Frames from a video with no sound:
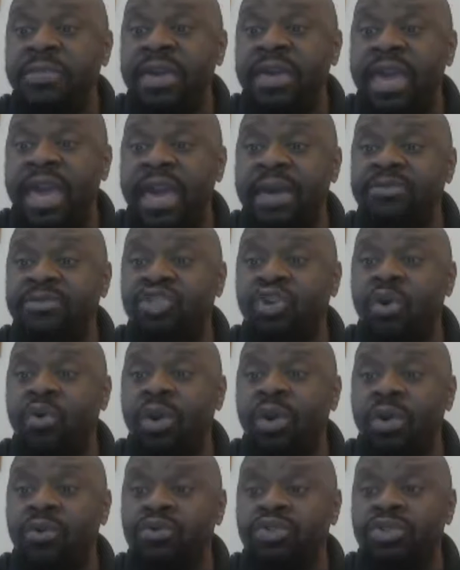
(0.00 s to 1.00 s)
became so
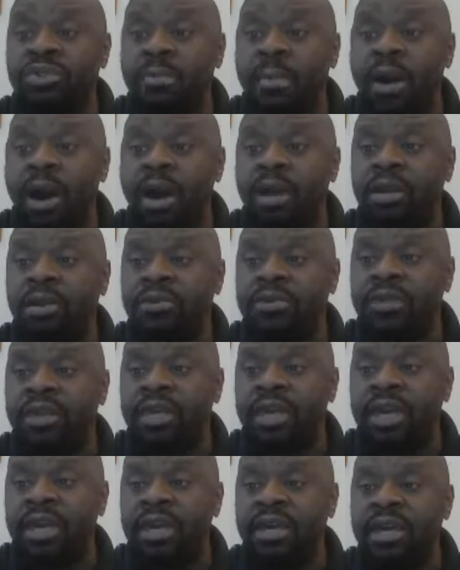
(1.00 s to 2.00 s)
close to Martin Luther
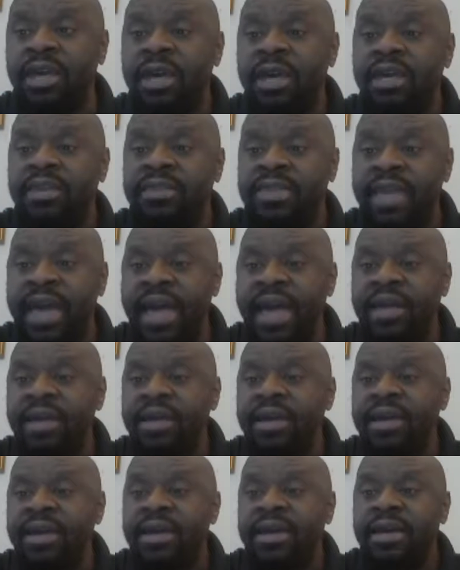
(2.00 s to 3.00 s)
King that
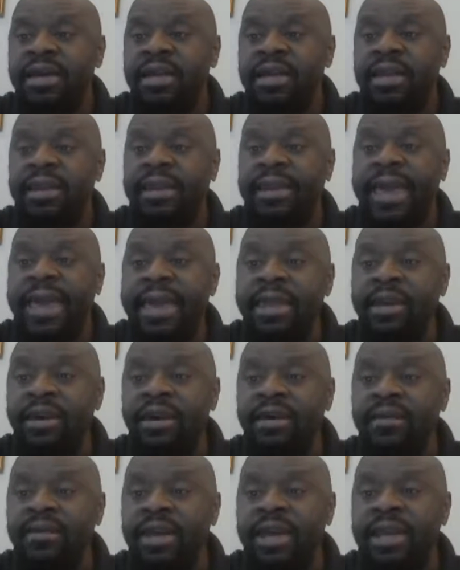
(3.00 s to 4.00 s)

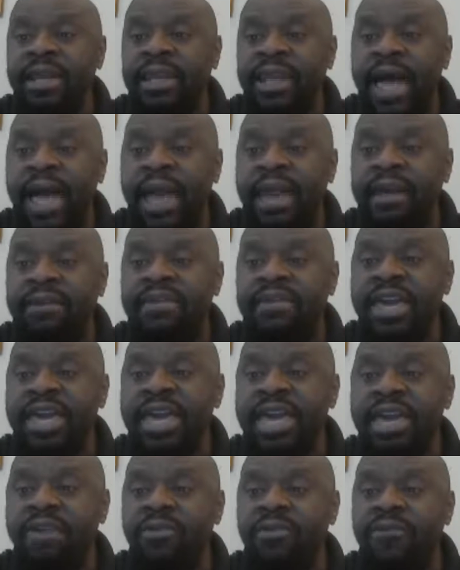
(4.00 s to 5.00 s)
later in life,
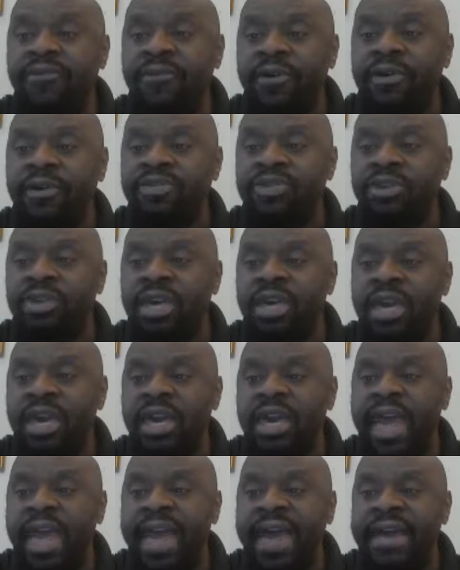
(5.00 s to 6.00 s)
he referred to
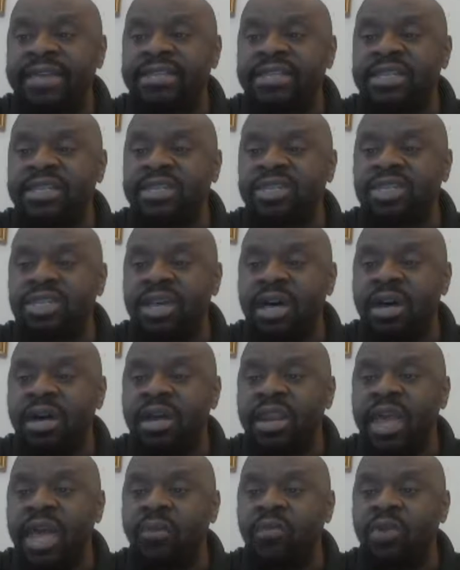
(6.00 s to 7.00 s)
King as his
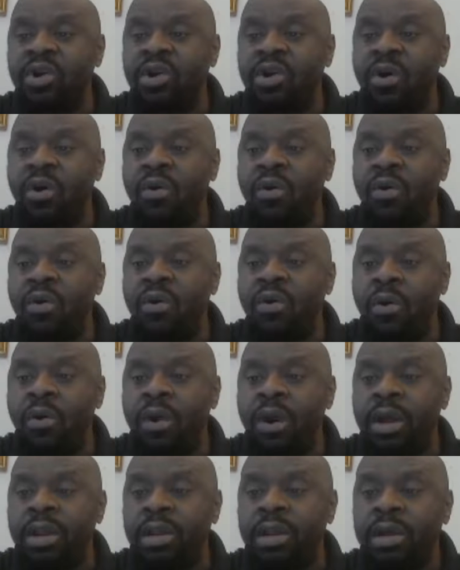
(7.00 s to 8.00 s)
son and would go
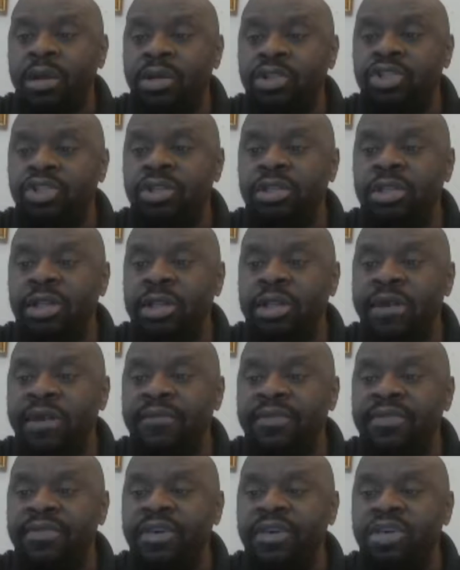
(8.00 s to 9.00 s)
on to
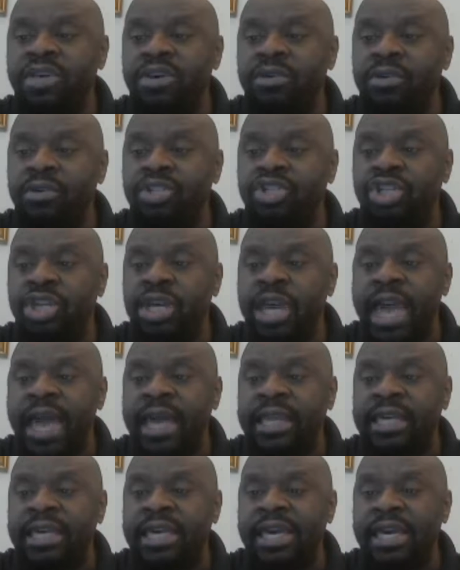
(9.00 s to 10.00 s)
deliver the eulogy
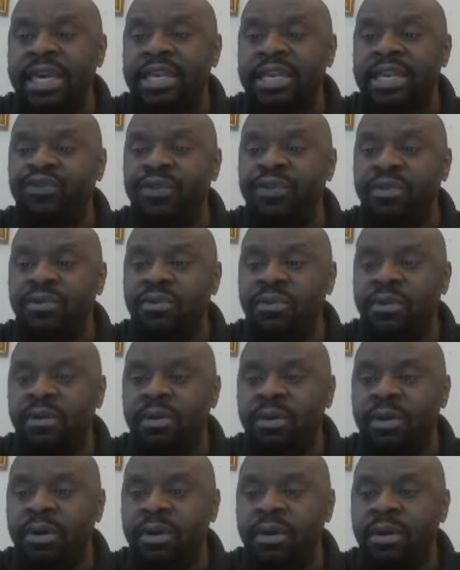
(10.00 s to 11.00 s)
at King's funeral.
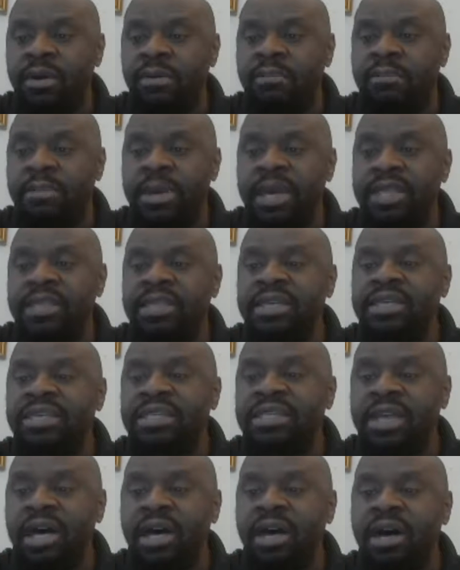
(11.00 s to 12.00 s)
Being
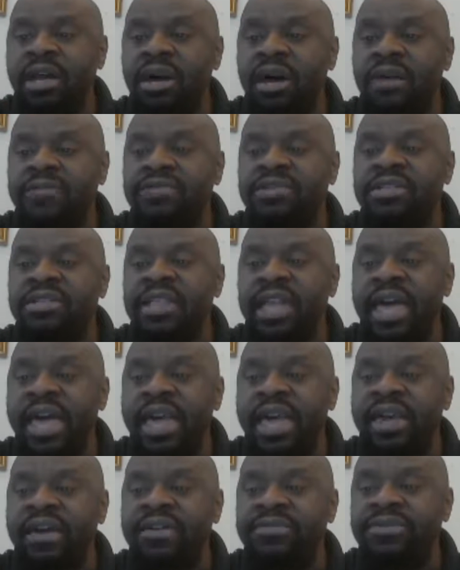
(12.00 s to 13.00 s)
the son of
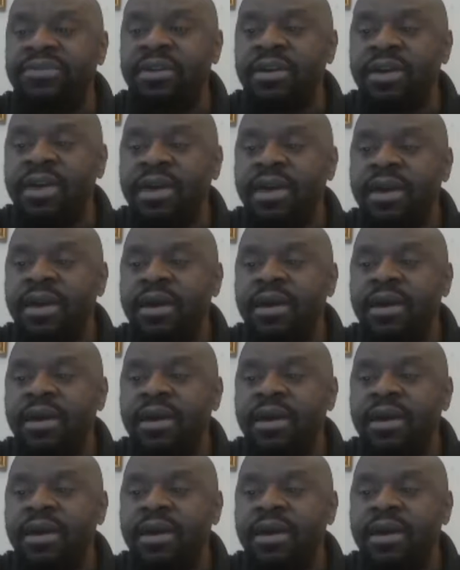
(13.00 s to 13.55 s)
slaves